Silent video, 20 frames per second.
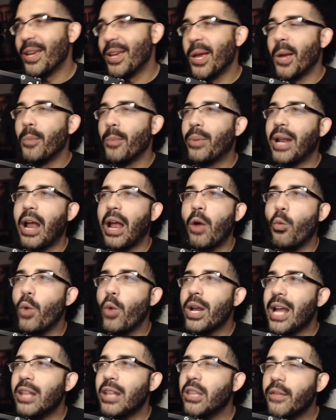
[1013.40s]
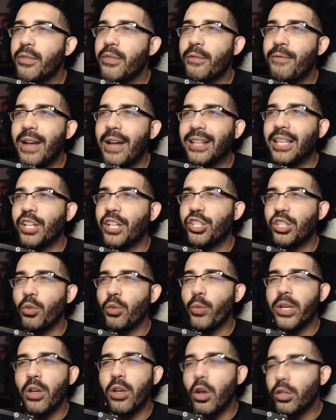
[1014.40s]
but I love the fact that
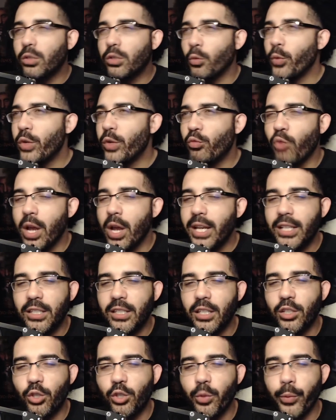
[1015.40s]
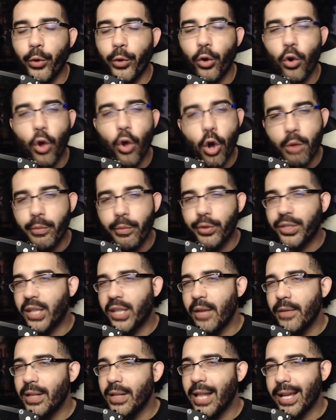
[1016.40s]
we run into Supergirl almost
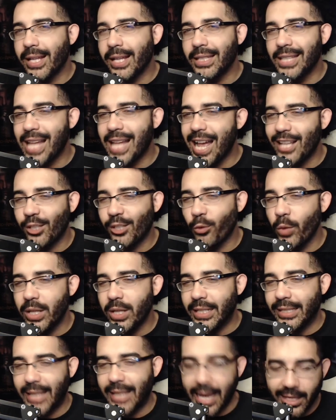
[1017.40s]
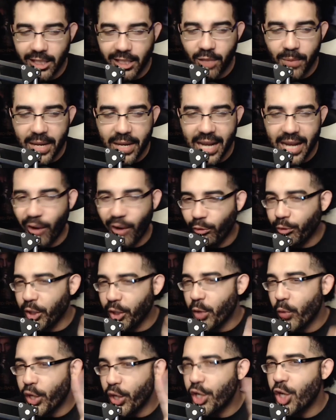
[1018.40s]
giving like a last will and testament. I really
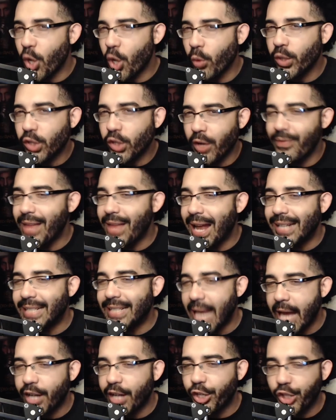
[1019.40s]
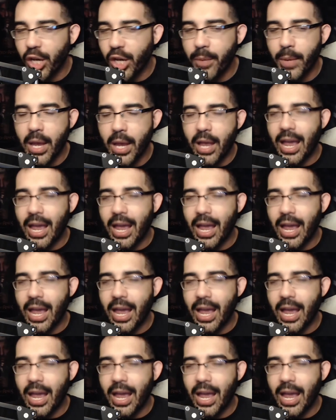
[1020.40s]
want to know what's on that data chip.